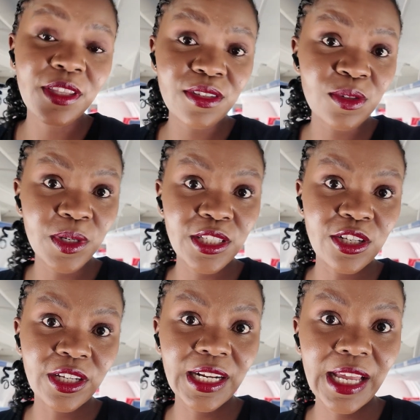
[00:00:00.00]
but this is what it's
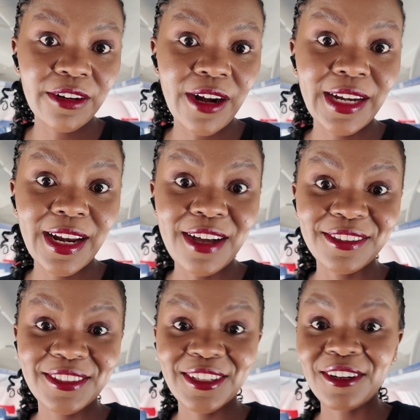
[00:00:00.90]
looking like right
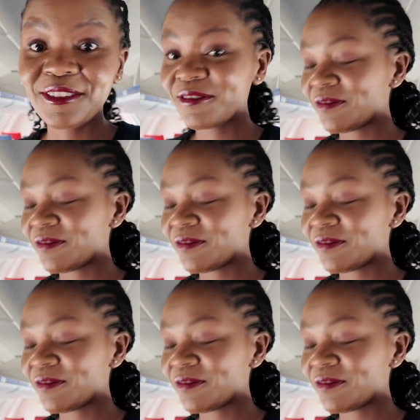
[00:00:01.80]
now. So